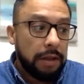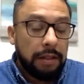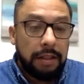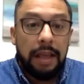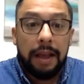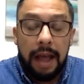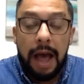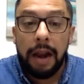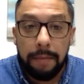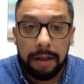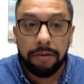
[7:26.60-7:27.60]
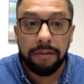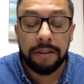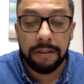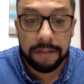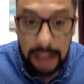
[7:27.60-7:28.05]
economy to
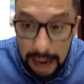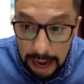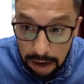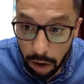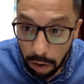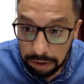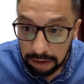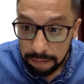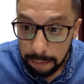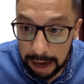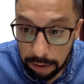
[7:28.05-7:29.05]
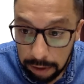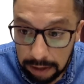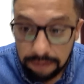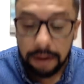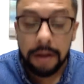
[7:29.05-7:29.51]
sustain all these
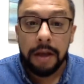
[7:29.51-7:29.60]
migrants,